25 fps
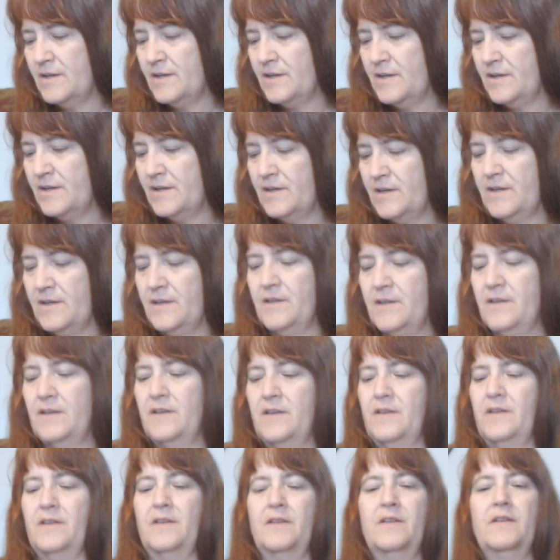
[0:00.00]

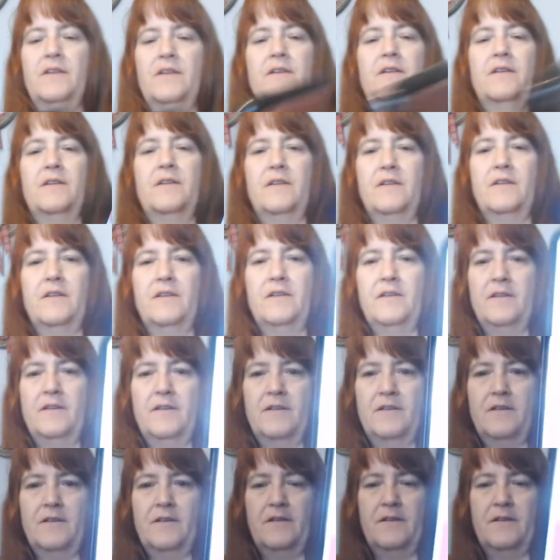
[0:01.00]
Nothing is said.